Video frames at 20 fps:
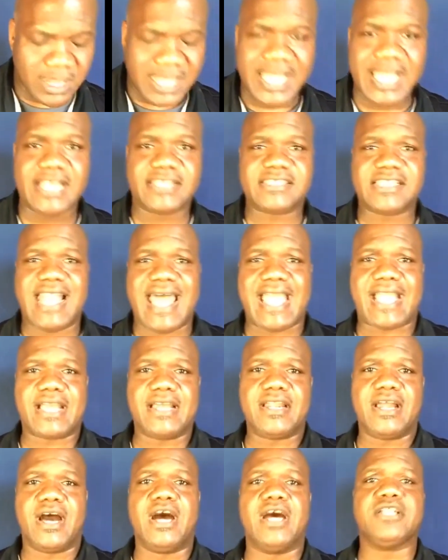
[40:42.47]
It's like
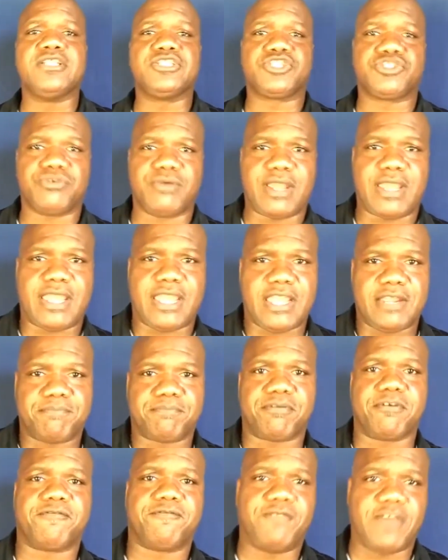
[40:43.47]
an untrained
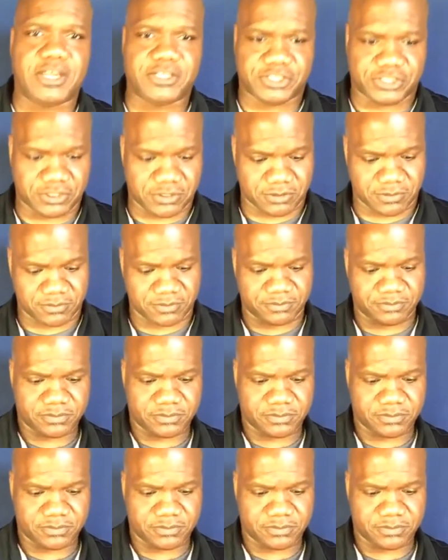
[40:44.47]
professional.